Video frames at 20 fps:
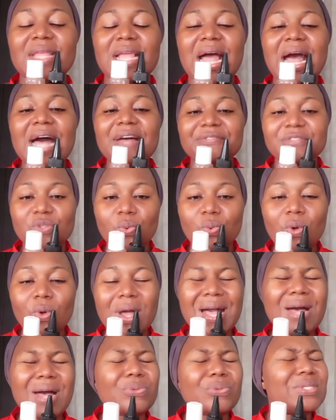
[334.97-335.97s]
after
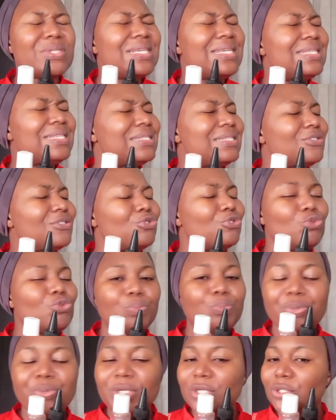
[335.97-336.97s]
workout is
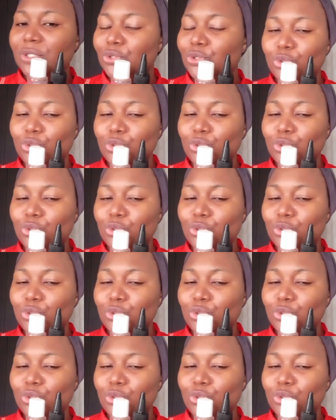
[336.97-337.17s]
super